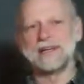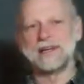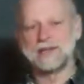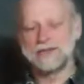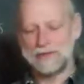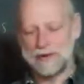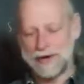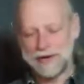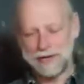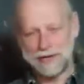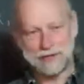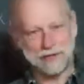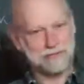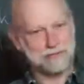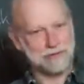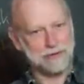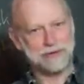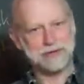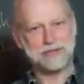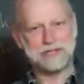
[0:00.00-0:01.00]
I tried it the
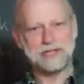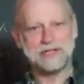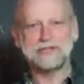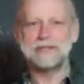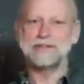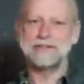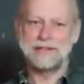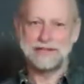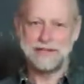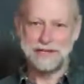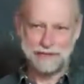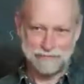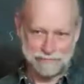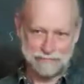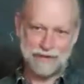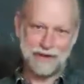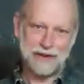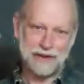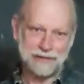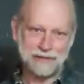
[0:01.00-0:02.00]
first year, it
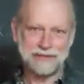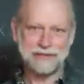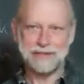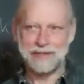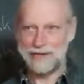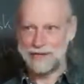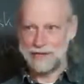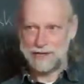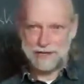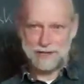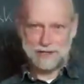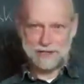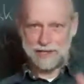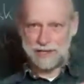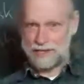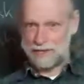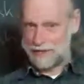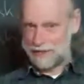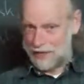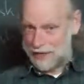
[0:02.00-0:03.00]
failed uh, uh,
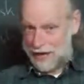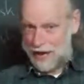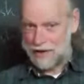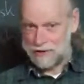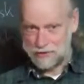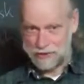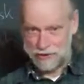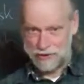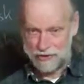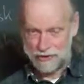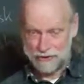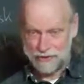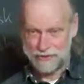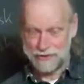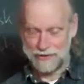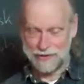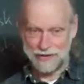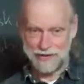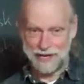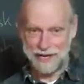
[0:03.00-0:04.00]
to, to catch on
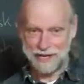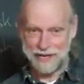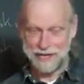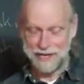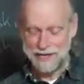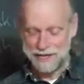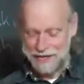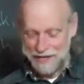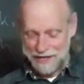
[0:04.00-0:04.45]
online.